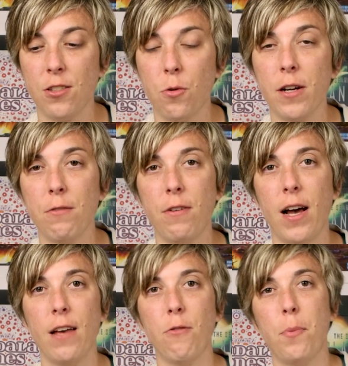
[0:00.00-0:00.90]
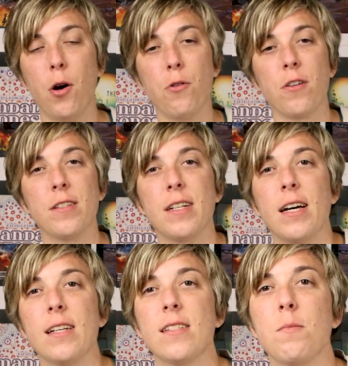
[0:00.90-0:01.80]
25 poker
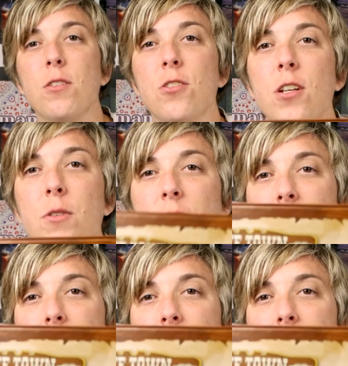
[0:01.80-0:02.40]
dice. Let me show you what